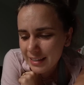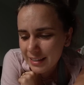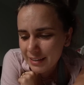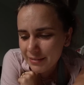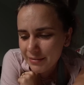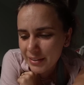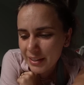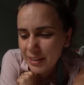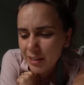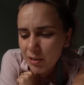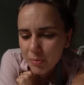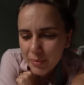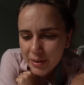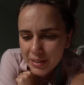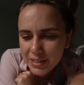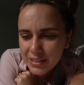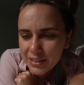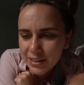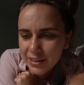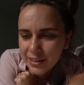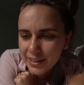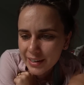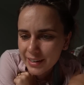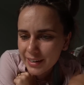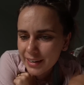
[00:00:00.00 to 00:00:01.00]
I'm a little bit
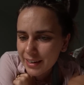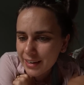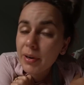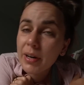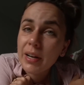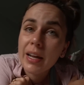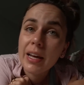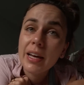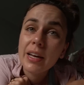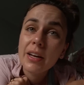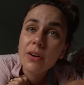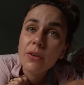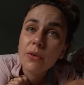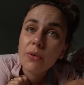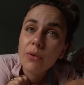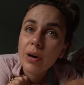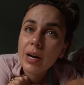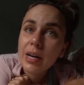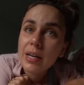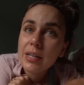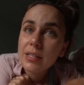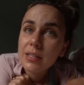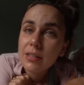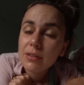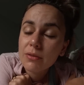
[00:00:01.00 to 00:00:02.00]
tired, but a
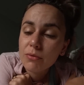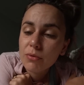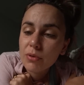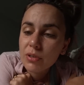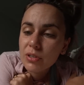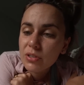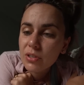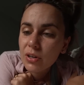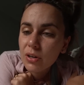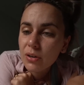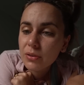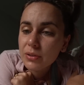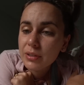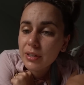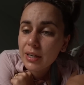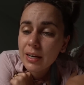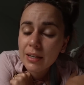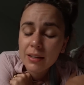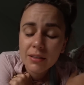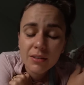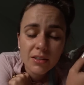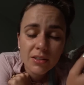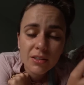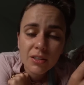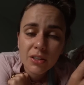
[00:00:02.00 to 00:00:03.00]
great result
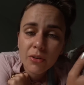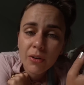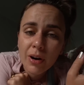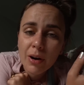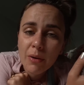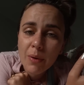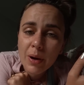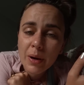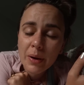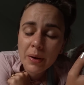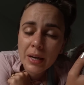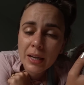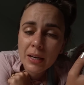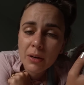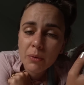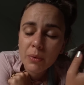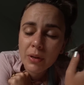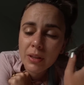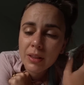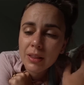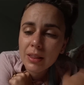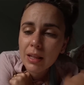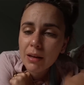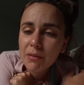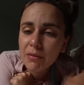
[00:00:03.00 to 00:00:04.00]
and just a great weekend
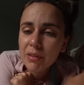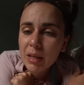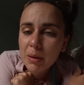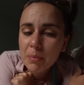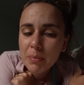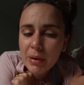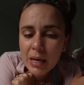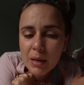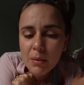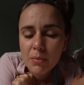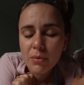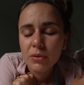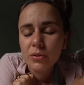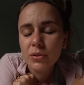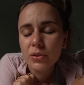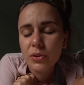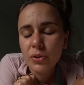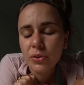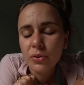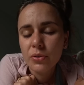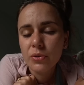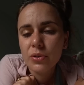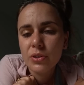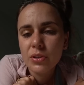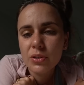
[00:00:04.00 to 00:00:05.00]
with lovely people
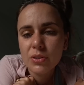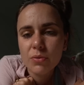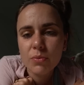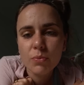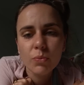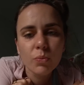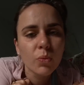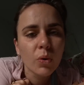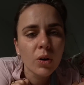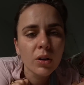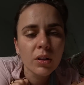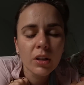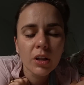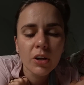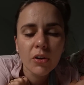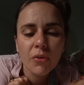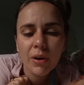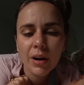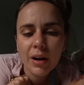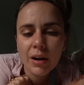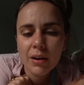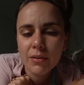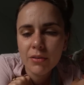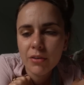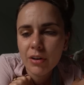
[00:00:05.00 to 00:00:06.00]
too. Just waddling
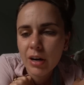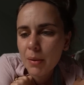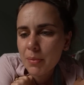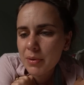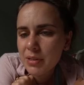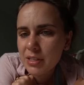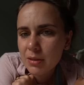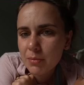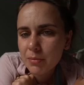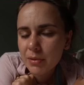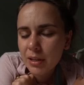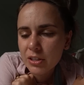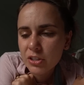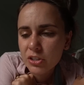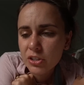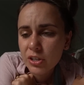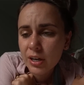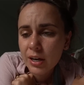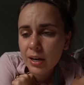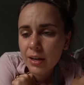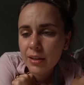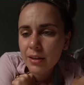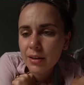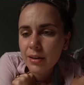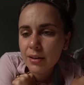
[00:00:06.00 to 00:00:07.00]
around, grabbing some lunch
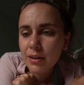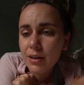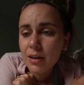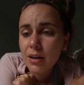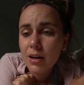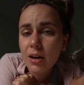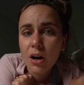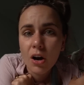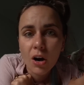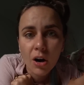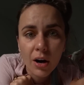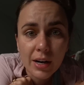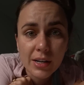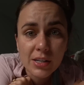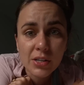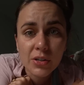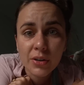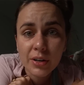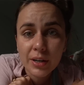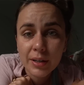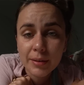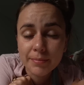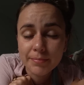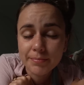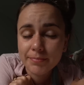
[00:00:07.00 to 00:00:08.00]
together, ice
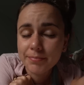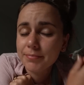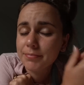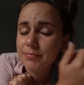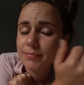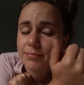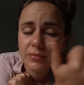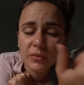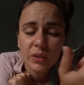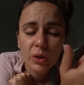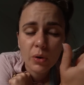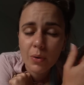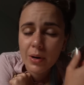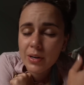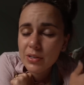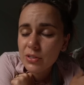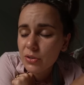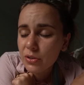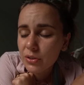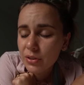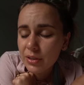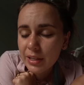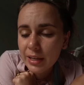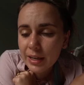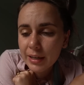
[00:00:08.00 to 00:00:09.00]
cream, always a good